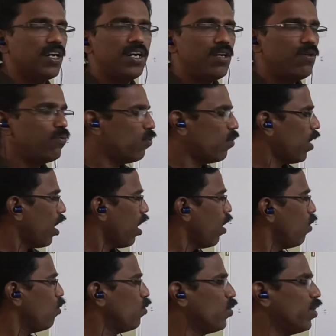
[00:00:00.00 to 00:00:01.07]
study
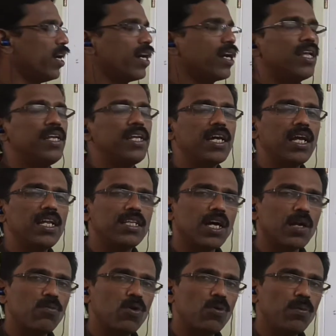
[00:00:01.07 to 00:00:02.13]
how a clinical
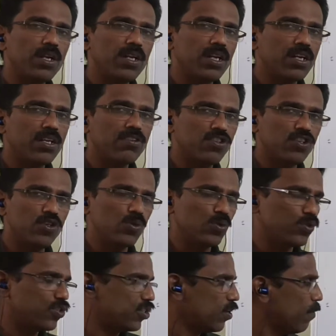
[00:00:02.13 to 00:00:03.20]
thermometer is
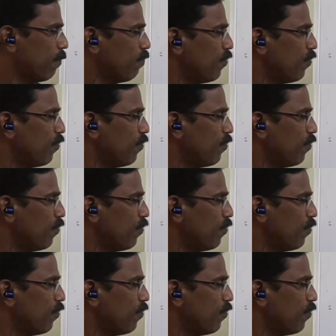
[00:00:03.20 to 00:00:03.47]
used.